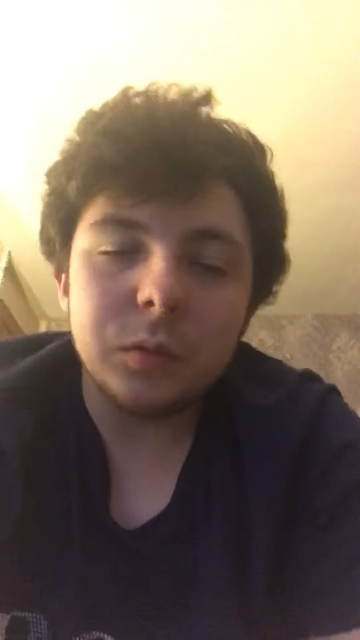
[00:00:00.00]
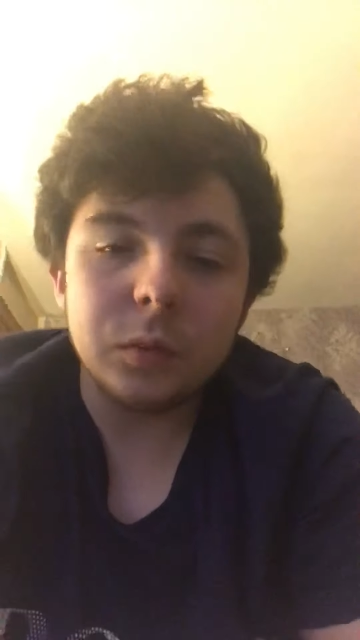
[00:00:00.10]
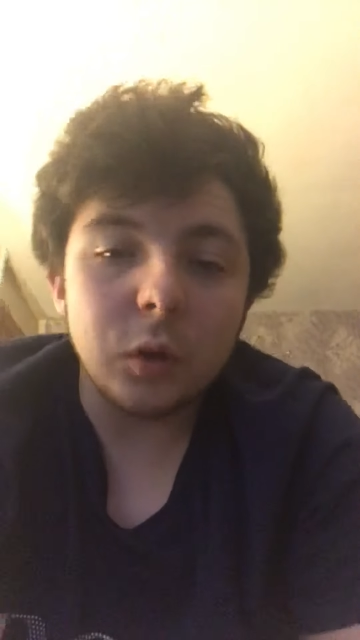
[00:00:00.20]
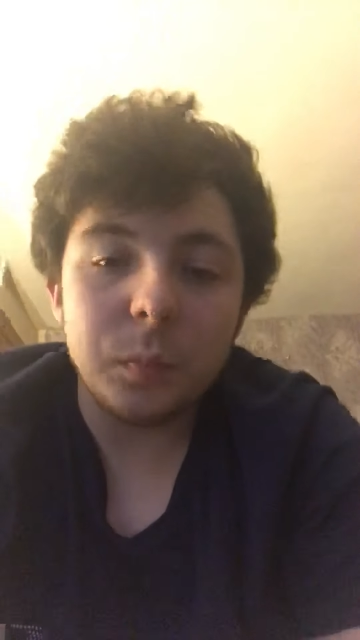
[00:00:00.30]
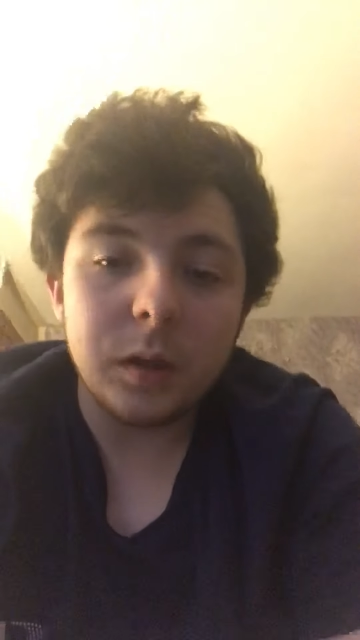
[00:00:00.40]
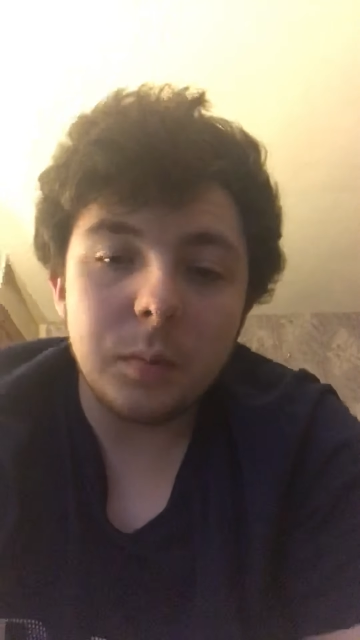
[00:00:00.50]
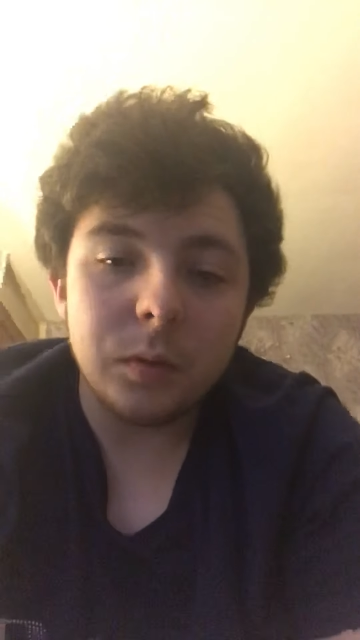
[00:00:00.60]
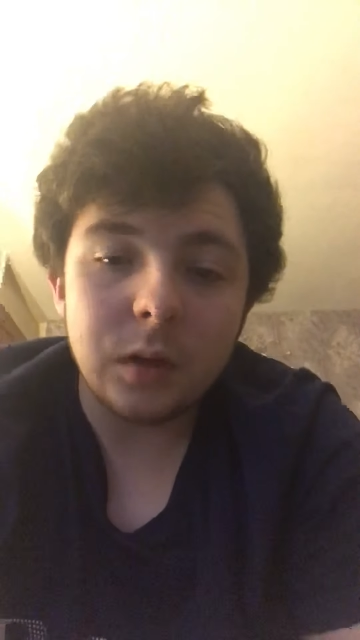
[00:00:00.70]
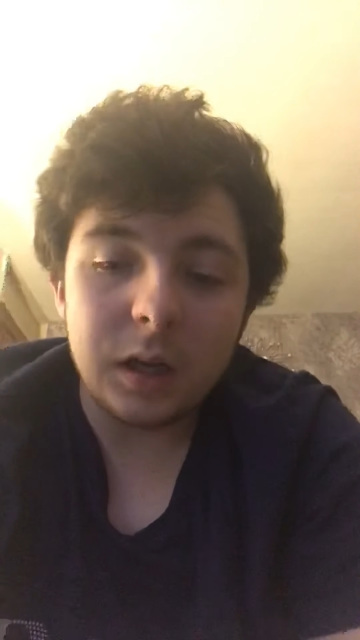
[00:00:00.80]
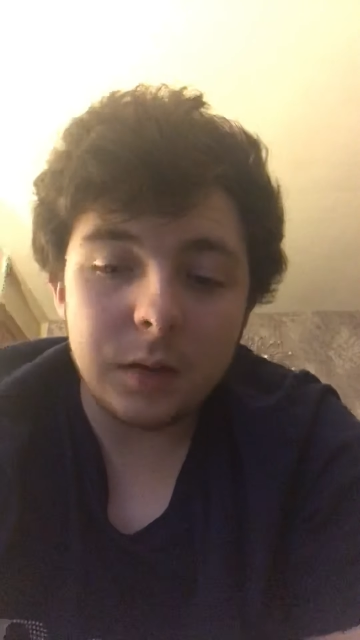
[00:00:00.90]
know
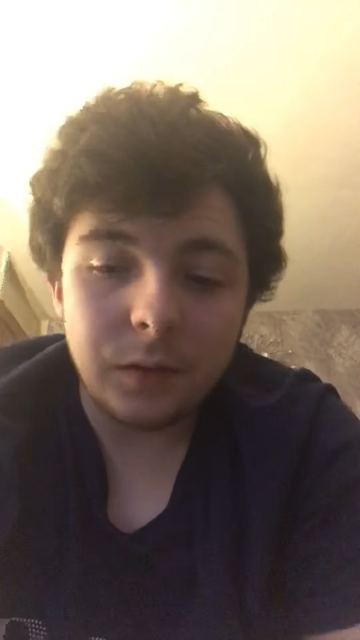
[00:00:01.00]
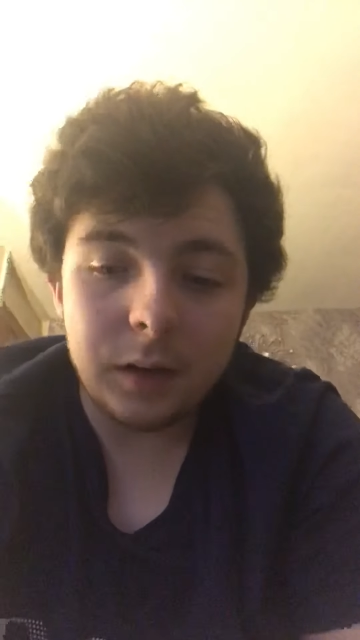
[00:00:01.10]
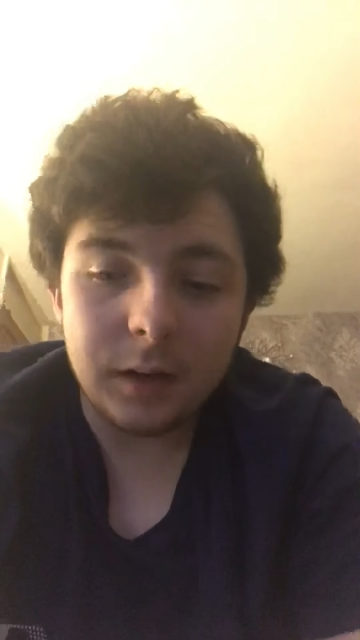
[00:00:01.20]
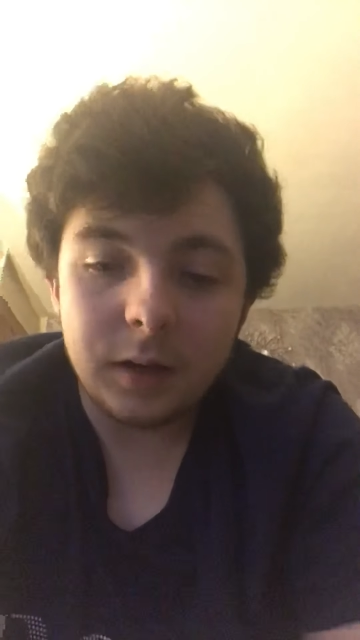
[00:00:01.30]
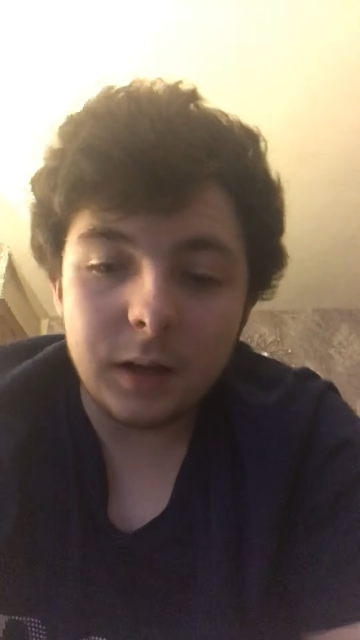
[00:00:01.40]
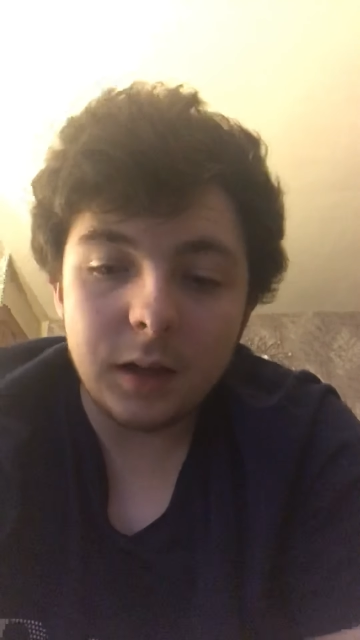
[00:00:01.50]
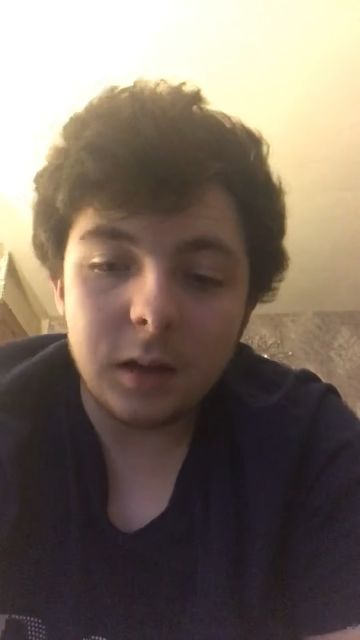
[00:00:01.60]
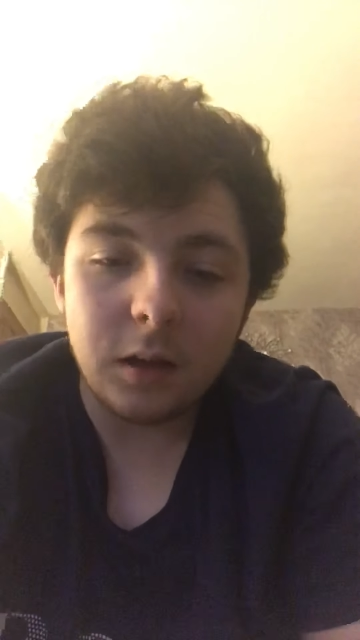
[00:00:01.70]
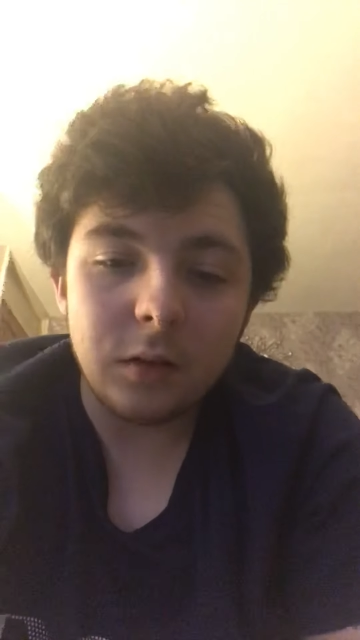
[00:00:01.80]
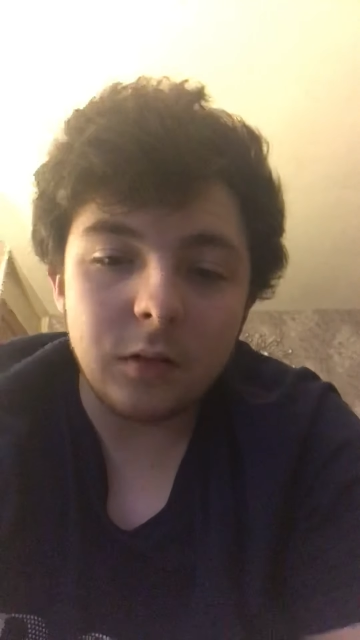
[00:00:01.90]
people that have ended it,
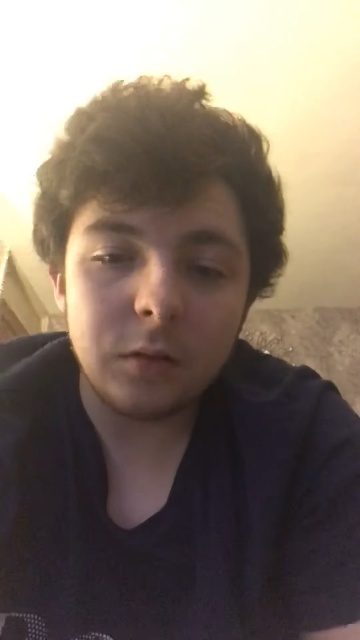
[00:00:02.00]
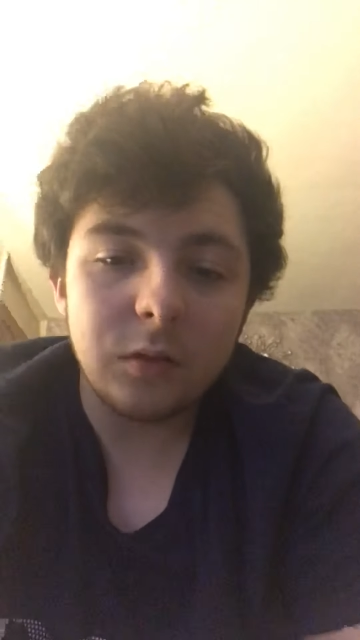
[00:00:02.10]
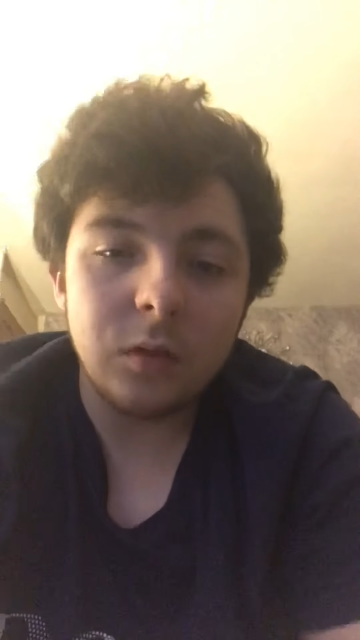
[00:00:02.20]
and